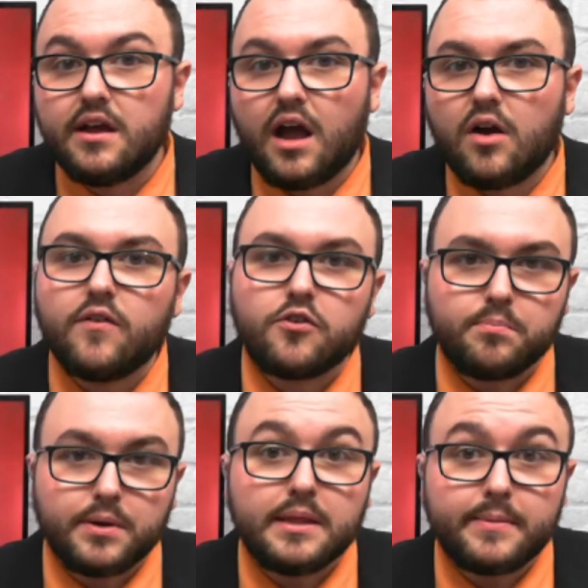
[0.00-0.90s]
However,
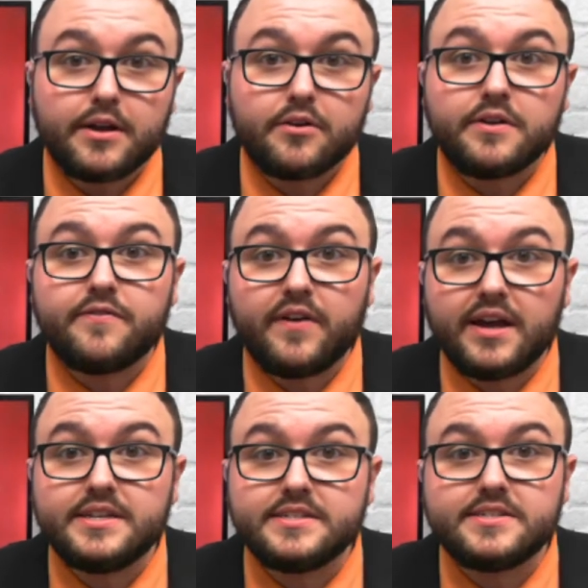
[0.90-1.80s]
preliminary
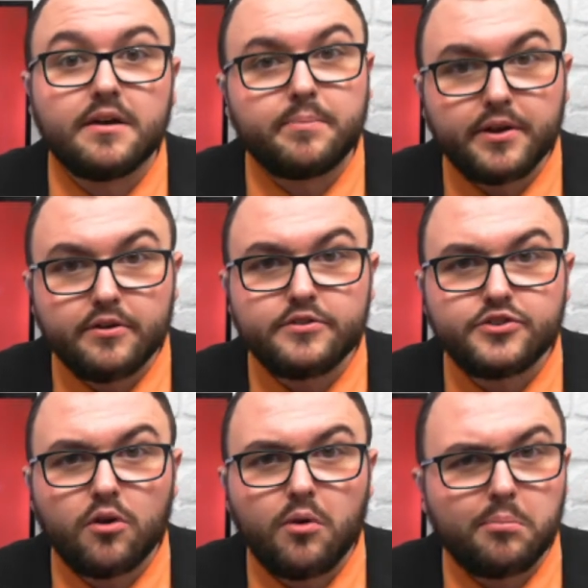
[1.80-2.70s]
findings appear to
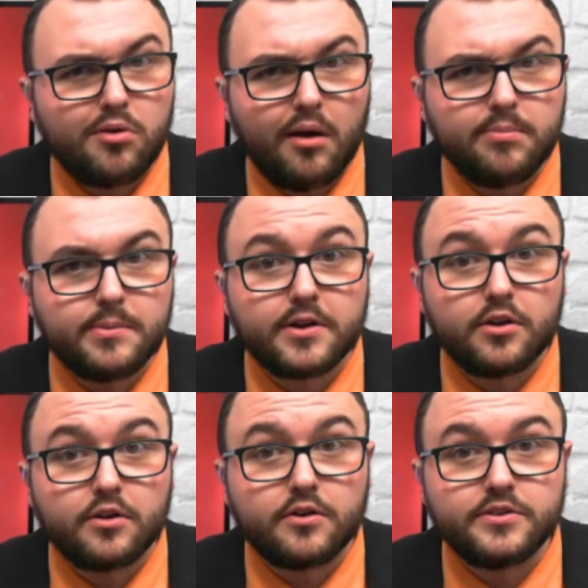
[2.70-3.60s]
show a problem
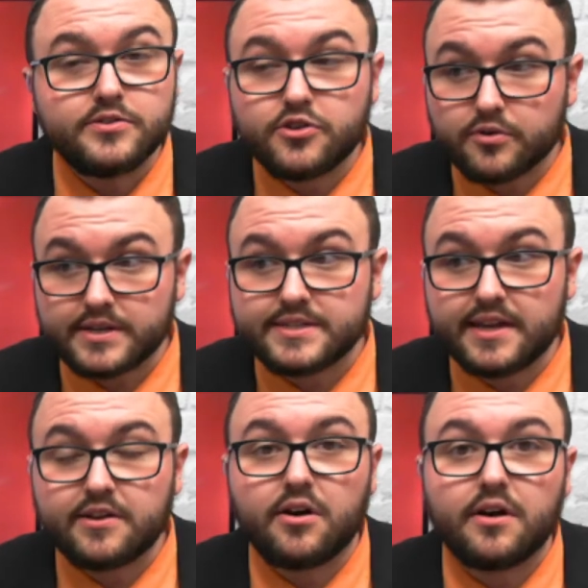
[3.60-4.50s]
occurred during
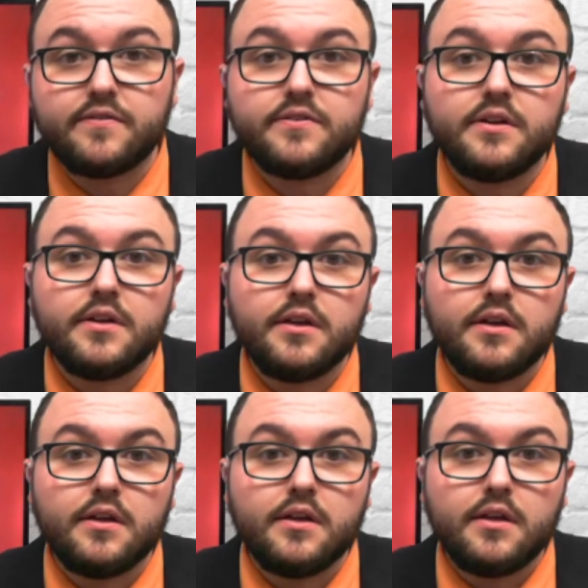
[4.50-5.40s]
takeoff.
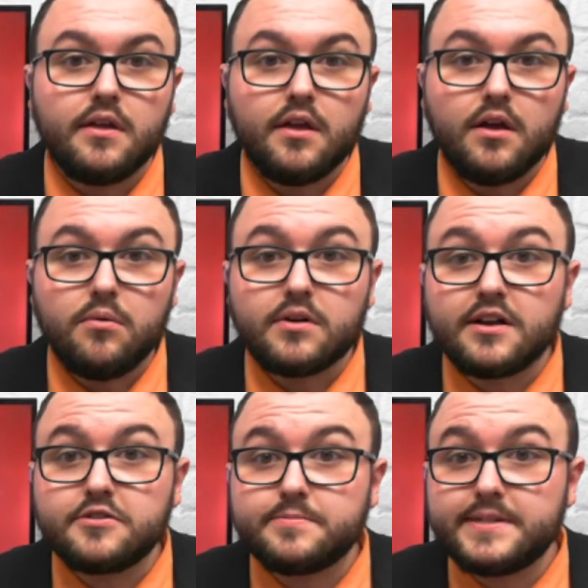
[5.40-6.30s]
Well,
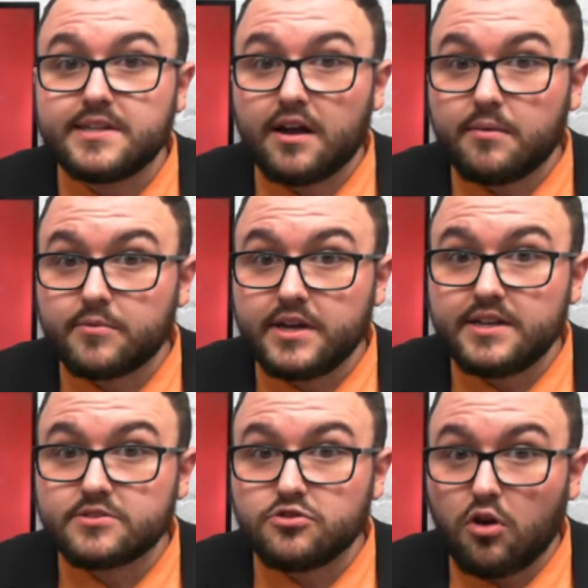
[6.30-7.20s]
Congressman Tom
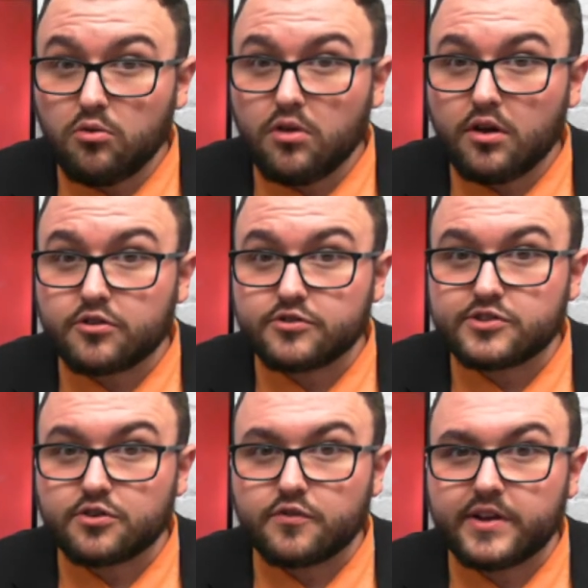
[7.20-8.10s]
Reed is no longer
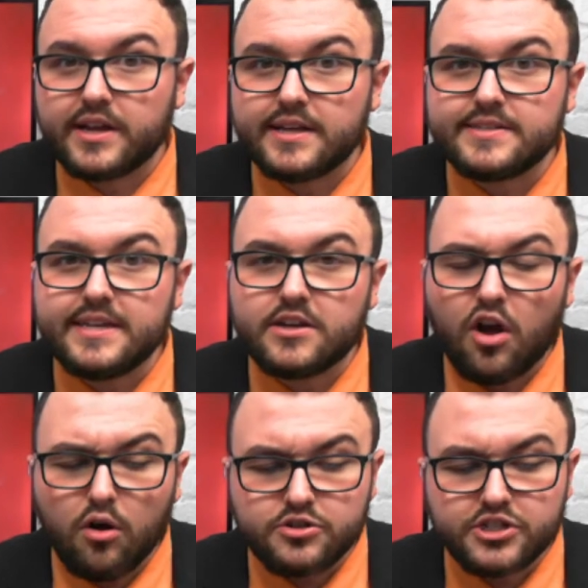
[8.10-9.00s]
serving as the
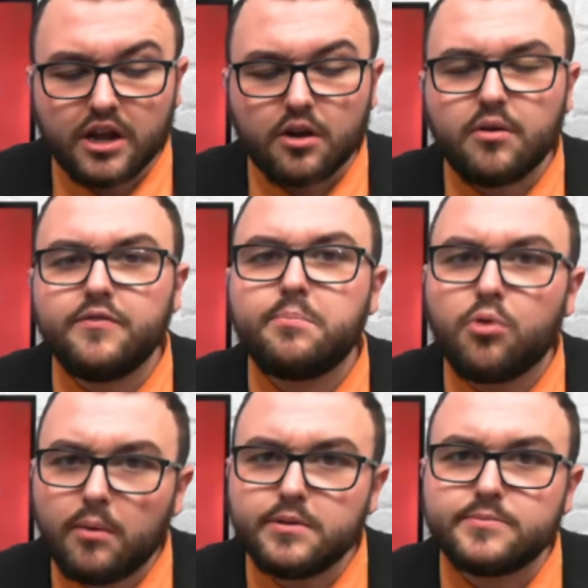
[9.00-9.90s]
co-chair of the
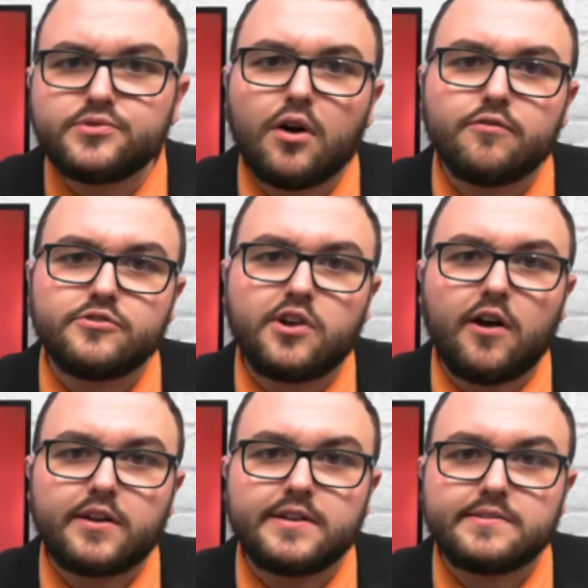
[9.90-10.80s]
Problem Solvers
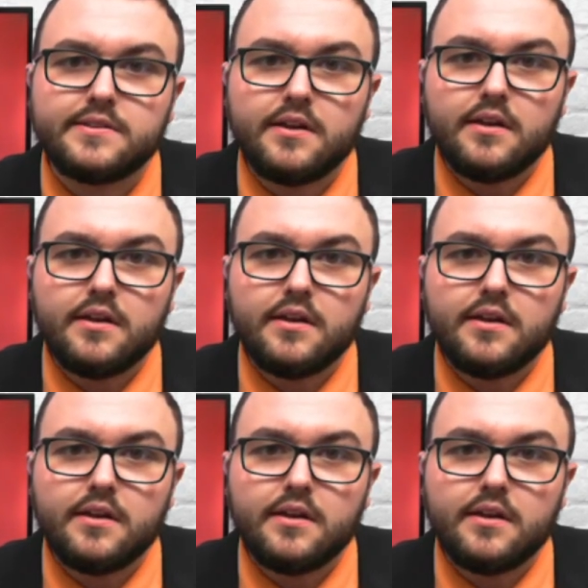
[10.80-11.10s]
Caucus.